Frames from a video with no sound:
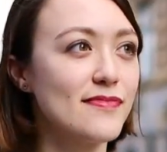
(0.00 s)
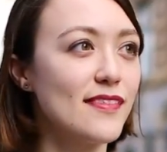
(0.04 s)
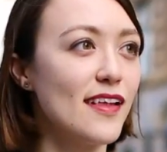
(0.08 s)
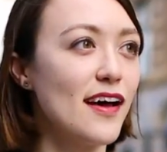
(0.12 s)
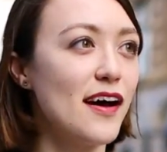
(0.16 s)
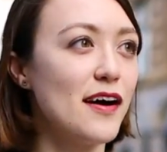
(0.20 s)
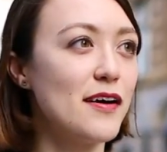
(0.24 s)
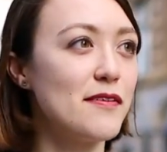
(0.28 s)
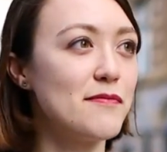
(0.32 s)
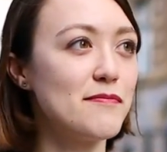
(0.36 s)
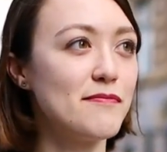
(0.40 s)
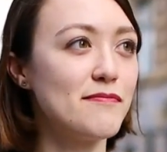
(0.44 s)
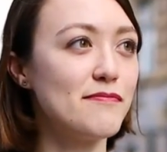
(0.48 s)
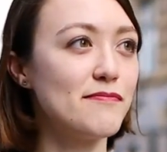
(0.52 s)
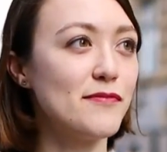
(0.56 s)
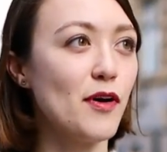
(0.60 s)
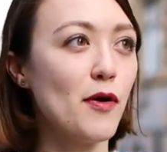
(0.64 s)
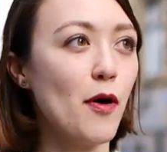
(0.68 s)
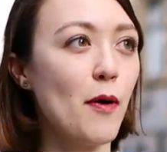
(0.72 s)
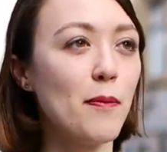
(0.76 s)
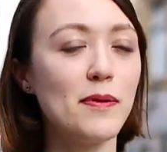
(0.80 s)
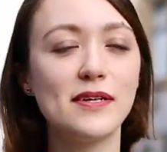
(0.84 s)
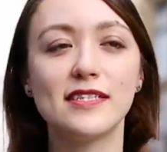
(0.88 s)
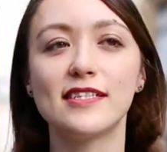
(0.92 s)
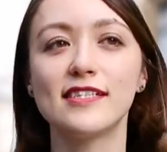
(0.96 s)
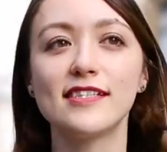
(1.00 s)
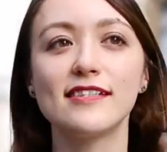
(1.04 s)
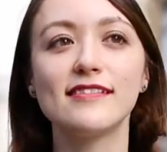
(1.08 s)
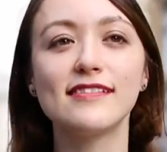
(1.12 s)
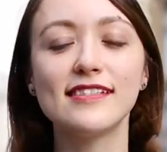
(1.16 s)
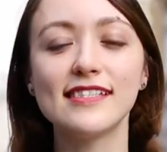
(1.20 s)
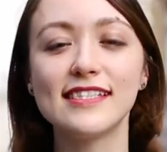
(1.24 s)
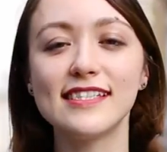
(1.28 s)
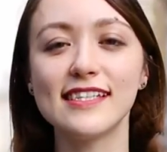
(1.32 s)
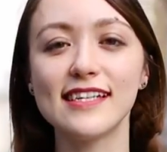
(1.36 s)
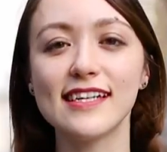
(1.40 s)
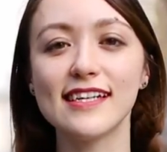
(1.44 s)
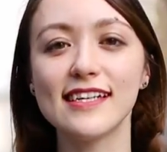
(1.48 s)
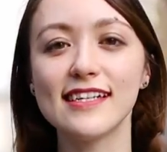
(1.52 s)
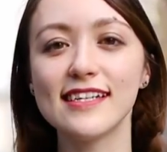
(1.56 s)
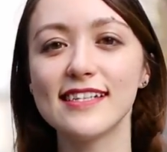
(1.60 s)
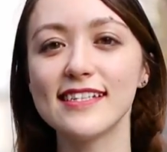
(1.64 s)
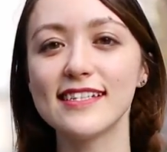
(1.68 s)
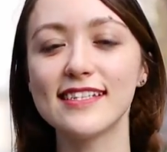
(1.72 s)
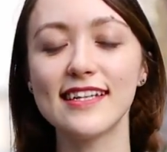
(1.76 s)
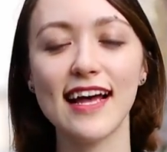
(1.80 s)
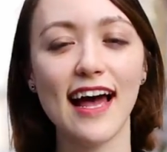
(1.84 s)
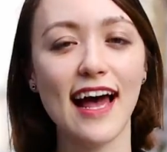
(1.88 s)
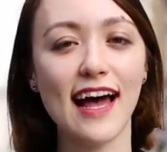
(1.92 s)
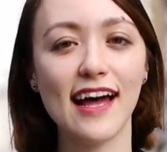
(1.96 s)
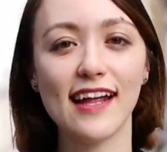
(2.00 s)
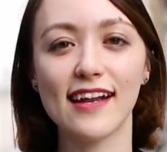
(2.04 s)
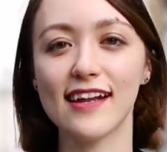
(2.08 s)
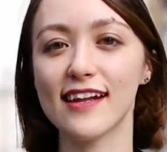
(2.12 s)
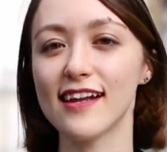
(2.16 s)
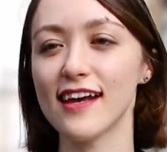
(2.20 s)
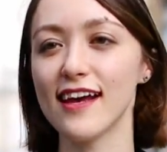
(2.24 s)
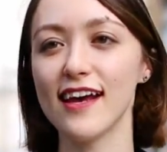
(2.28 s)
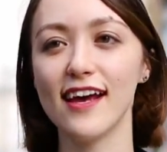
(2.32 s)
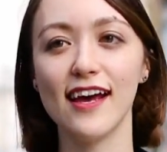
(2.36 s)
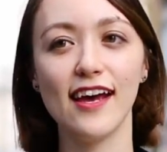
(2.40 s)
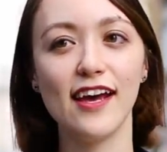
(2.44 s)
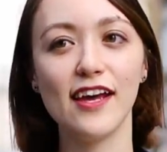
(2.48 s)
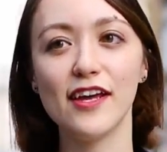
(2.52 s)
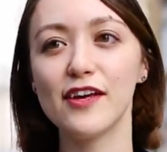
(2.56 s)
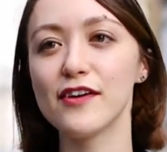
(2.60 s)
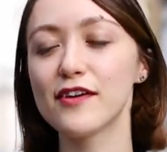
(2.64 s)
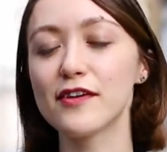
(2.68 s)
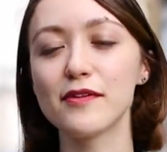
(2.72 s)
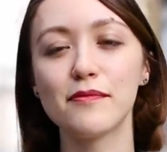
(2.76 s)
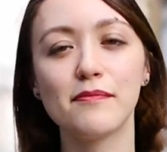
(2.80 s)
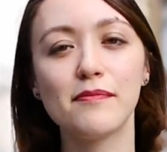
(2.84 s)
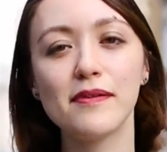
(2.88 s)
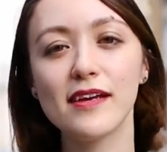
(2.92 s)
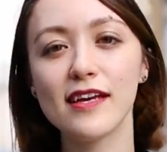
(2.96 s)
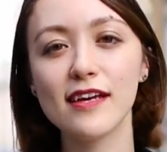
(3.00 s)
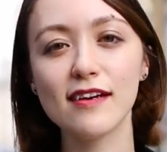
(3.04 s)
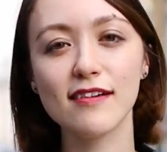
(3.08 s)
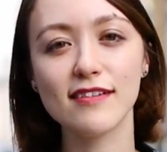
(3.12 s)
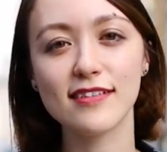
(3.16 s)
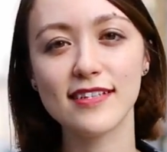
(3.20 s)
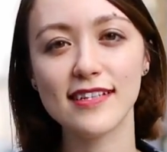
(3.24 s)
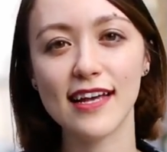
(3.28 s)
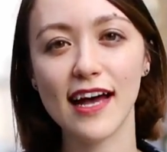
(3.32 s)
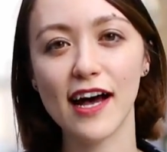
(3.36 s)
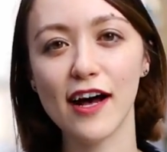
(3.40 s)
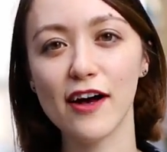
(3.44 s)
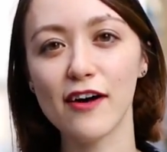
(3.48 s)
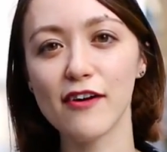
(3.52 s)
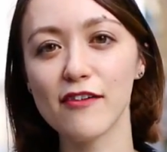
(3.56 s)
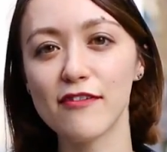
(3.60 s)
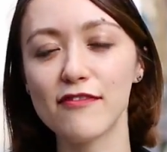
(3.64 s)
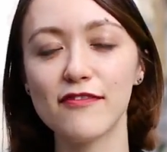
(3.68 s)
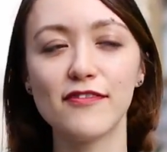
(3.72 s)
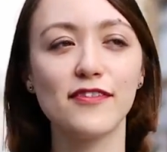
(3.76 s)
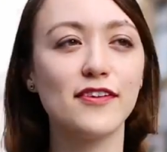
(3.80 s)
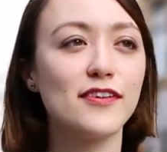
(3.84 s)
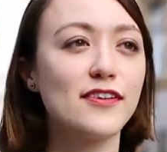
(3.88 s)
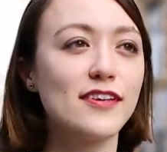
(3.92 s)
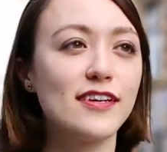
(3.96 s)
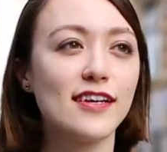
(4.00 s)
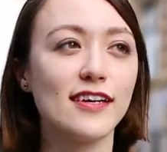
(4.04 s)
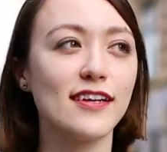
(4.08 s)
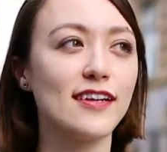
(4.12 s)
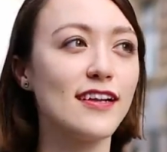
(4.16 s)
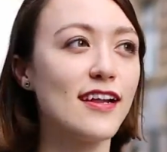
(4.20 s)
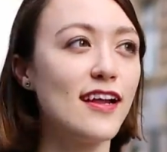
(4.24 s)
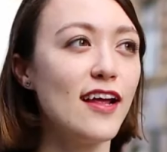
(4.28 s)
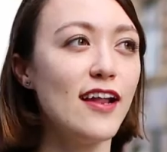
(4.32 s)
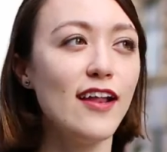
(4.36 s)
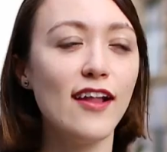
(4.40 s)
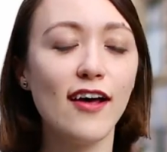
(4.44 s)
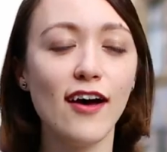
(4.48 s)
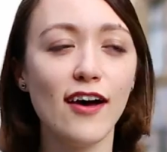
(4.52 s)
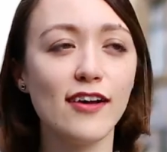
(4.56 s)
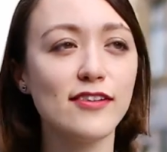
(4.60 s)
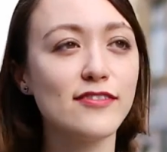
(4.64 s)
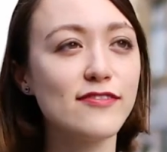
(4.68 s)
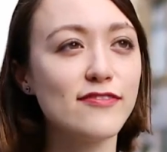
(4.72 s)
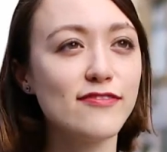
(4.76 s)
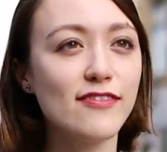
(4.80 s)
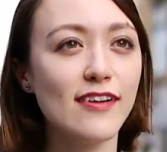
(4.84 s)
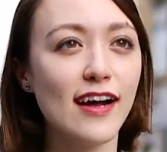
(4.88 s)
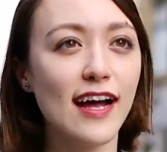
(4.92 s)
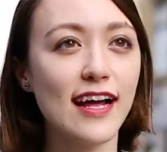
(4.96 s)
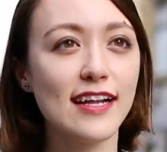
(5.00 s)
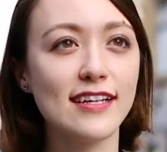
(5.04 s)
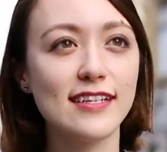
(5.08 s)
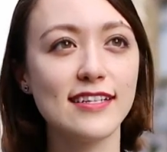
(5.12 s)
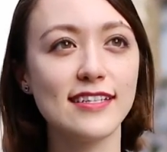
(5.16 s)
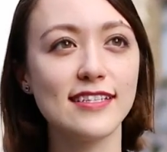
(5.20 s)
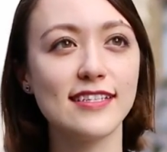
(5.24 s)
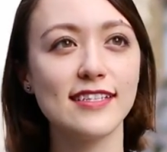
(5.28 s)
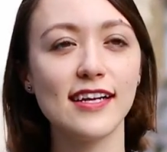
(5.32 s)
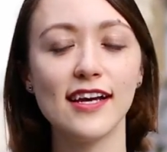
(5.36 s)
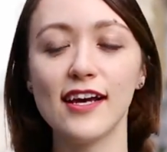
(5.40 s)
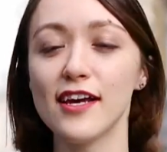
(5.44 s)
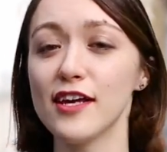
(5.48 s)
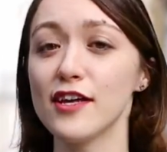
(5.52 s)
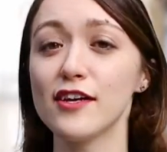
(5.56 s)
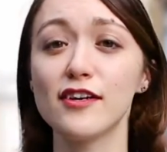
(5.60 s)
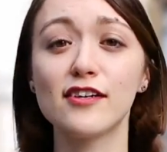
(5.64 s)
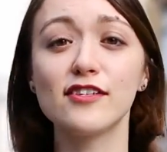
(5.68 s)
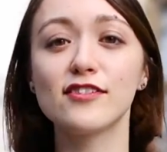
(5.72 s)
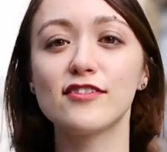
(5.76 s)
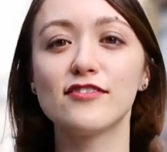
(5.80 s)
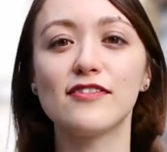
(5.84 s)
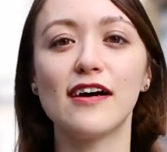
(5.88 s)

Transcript: opportunities, and you can be yourself, you can learn French, you can